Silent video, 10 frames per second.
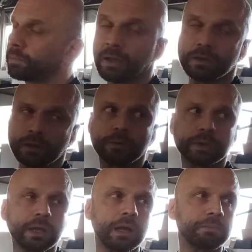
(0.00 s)
depending on
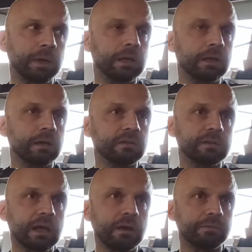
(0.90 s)
what kind of paint it is
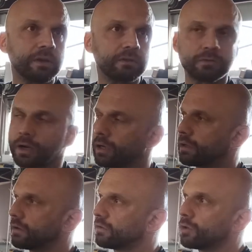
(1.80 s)
and how fast drying it
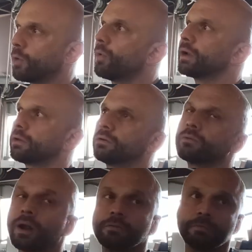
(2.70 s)
is, you don't want it to
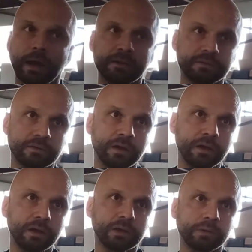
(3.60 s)
dry fast.
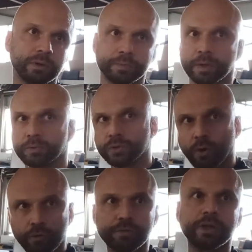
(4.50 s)
You want to be able to
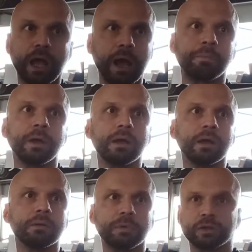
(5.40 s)
overlap
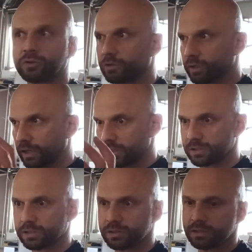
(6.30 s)
and make sure that
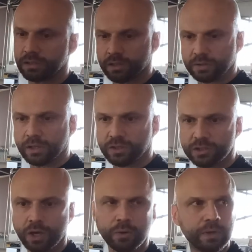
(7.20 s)
it's you know that it's
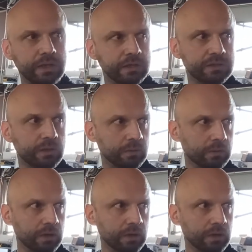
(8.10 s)
colored and it's all